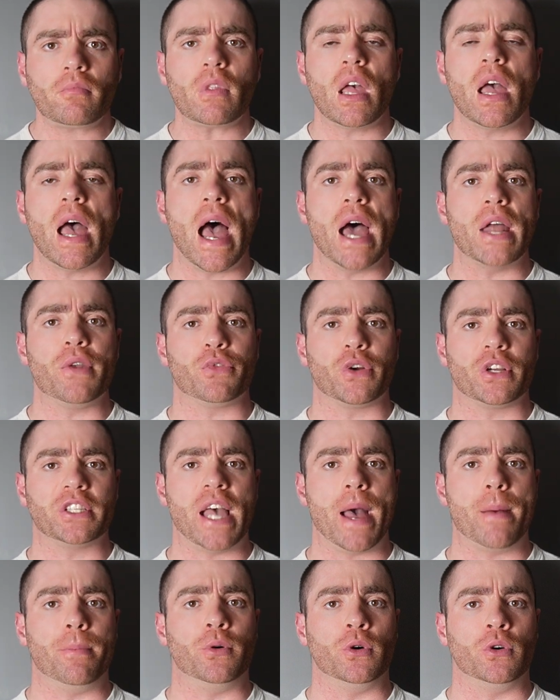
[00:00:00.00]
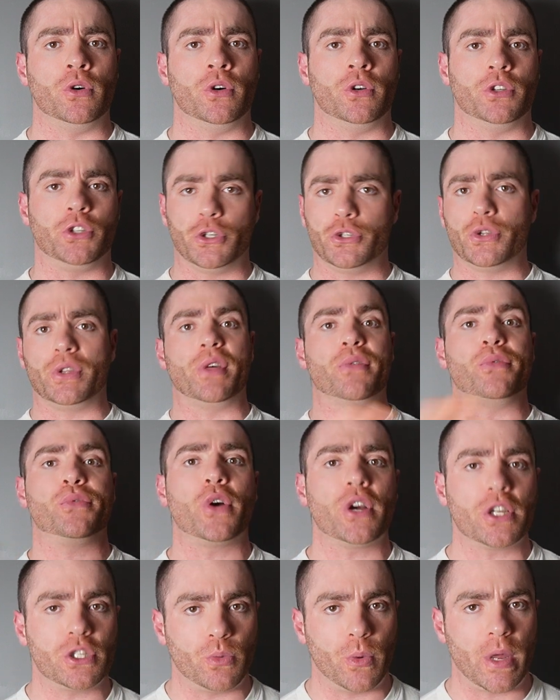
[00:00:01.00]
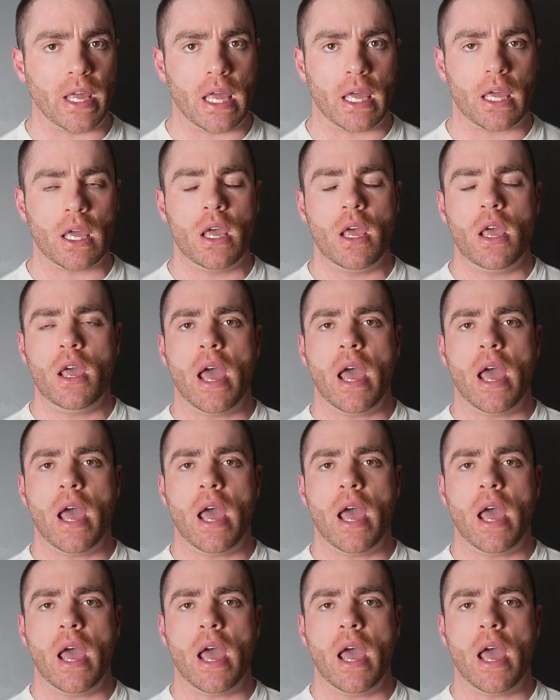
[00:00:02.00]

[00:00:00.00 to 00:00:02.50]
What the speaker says: and for example, you're doing the first week